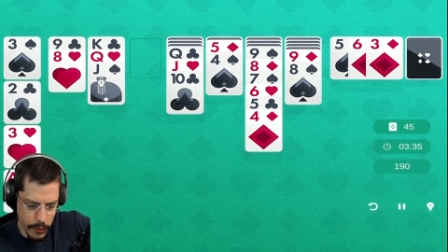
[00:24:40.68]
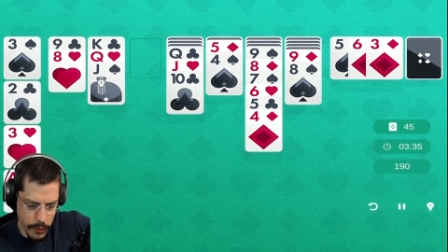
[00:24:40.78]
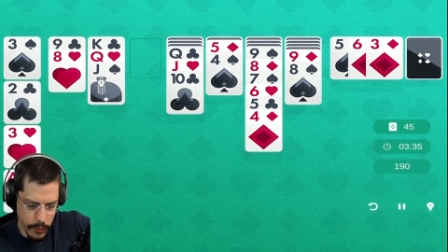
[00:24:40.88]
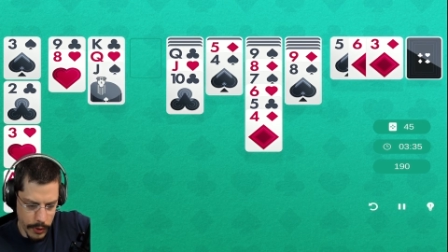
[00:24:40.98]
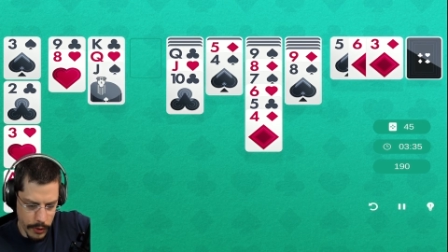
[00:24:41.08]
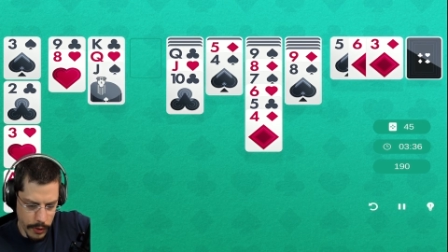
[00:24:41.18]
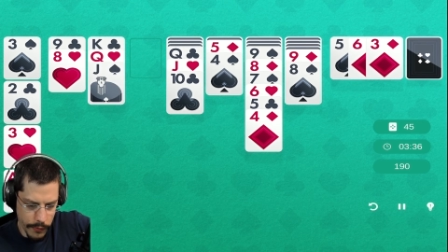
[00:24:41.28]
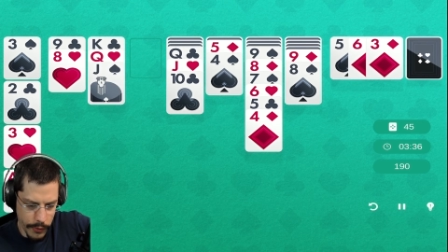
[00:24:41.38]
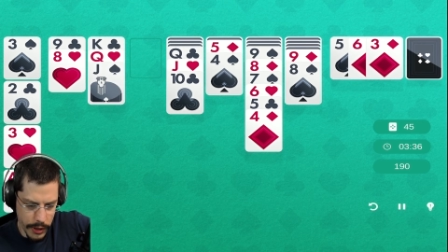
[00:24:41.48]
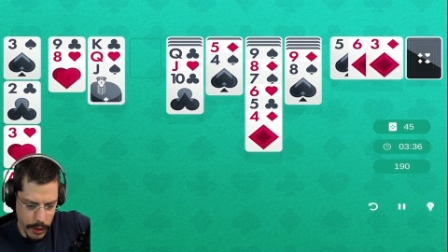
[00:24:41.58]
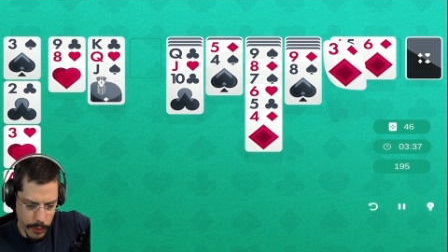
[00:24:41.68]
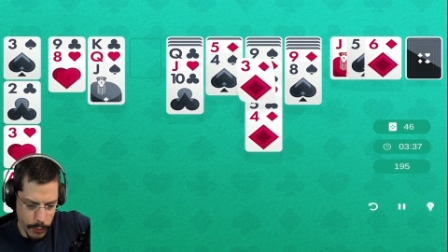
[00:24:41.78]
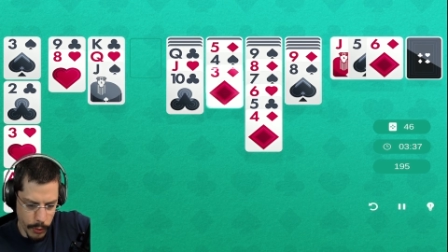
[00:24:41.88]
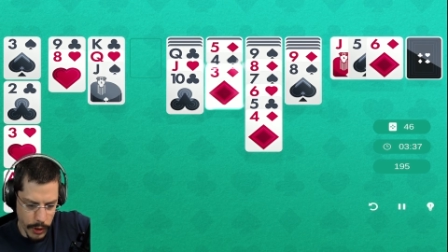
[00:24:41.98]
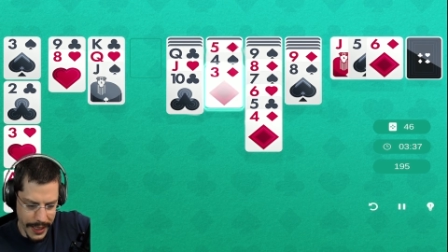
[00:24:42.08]
So we don't have a red 10,
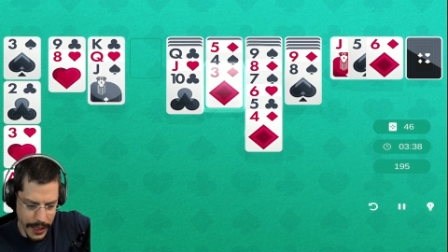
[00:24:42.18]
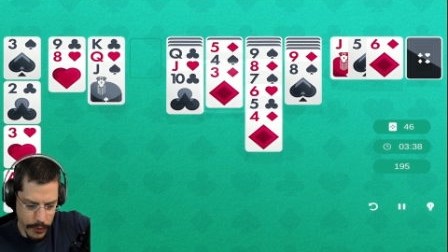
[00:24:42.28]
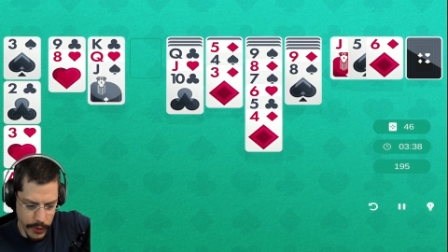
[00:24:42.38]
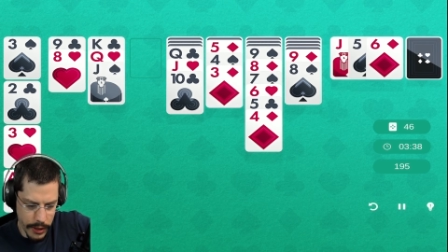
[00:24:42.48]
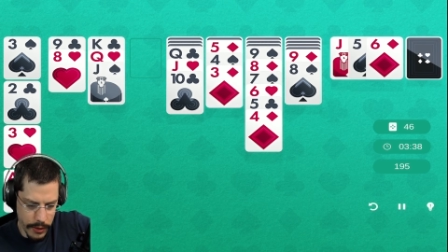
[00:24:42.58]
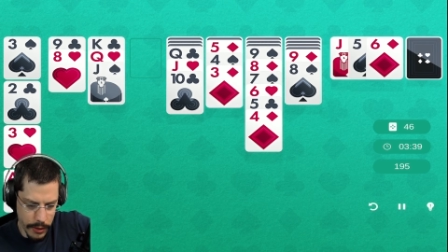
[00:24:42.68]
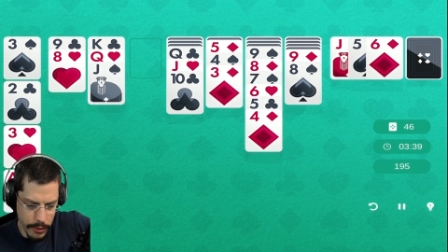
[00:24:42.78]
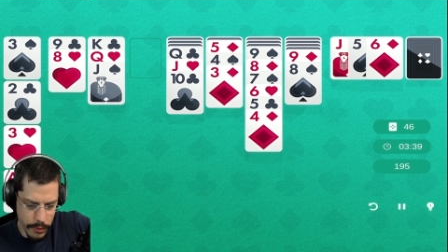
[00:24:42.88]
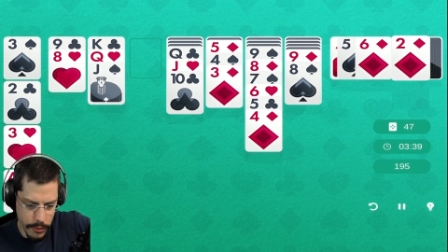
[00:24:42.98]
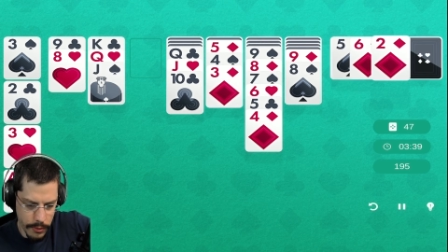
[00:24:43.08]
but we will get a red 10.